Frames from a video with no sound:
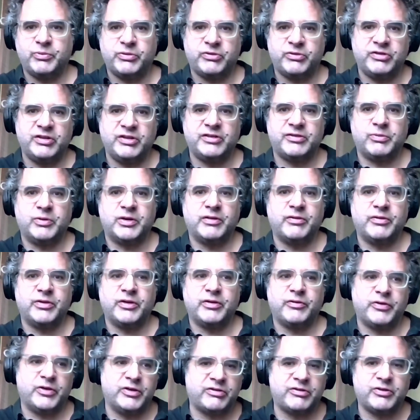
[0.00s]
she's one of the
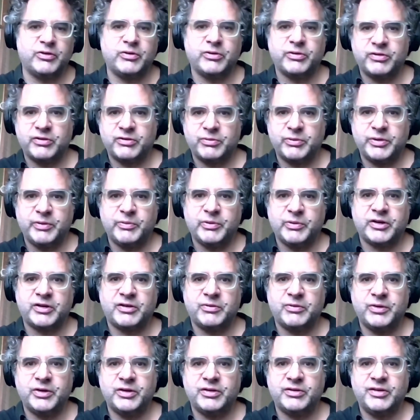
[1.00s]
first authors we
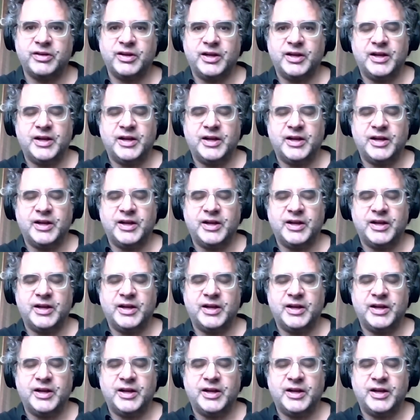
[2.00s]
worked with.